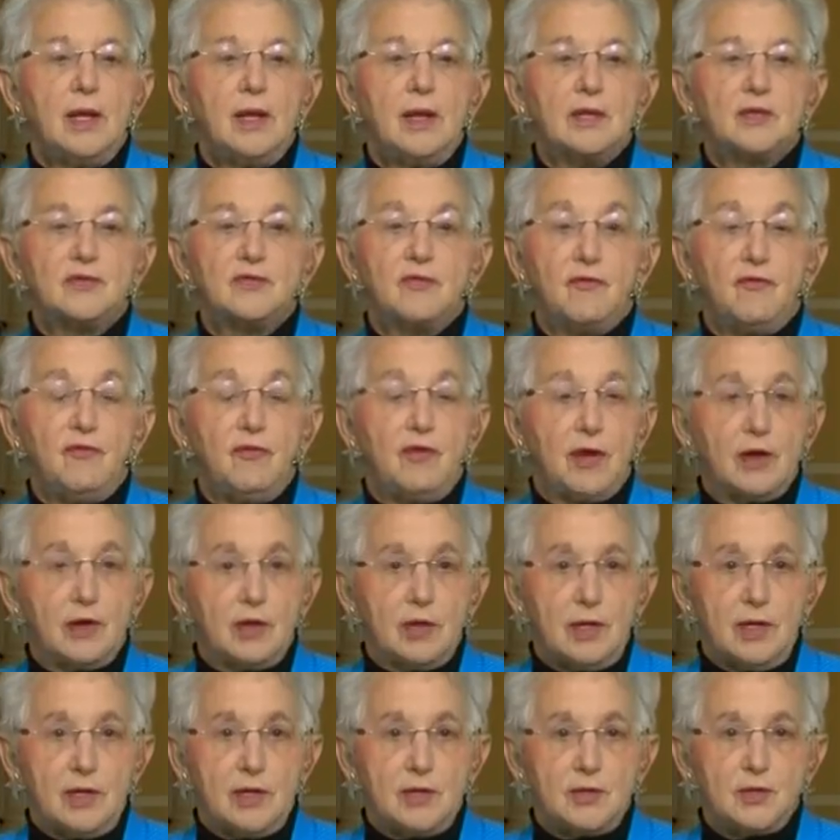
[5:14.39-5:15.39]
is
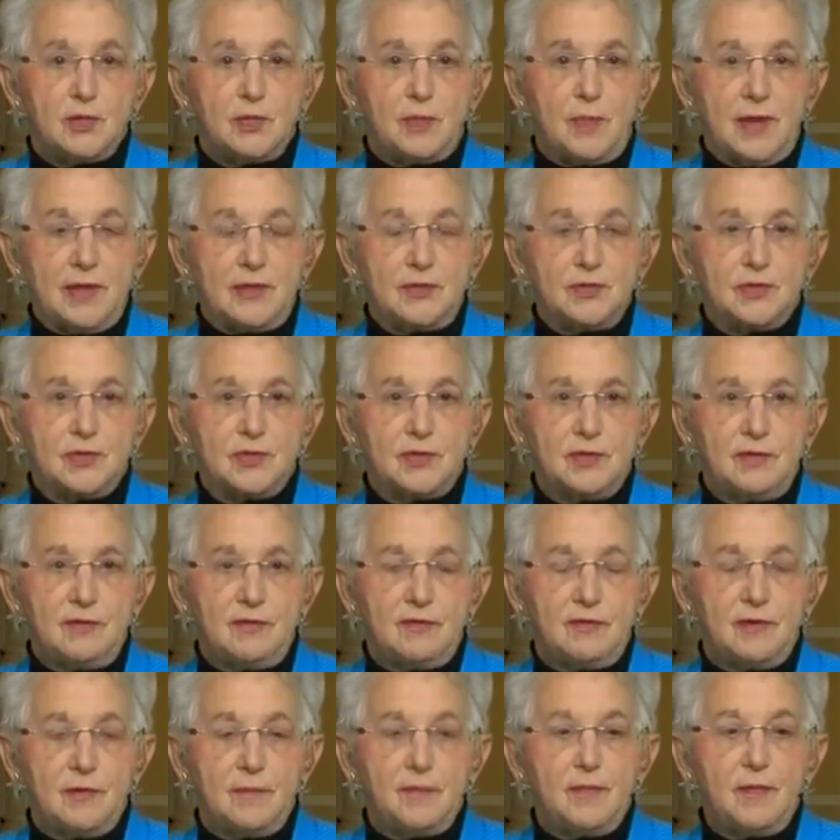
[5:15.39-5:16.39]
very expensive,